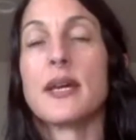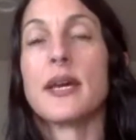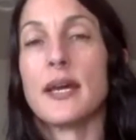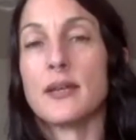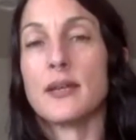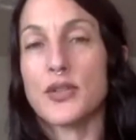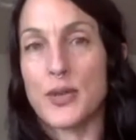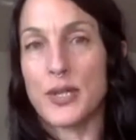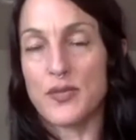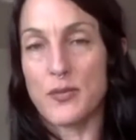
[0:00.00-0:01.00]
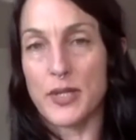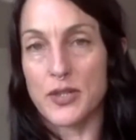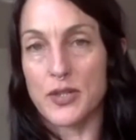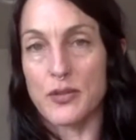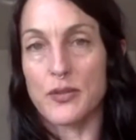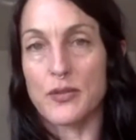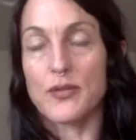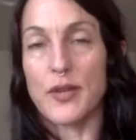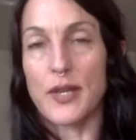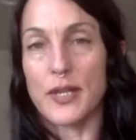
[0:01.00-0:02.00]
and the transformational
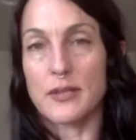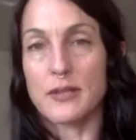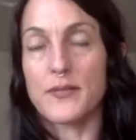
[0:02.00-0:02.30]
phase.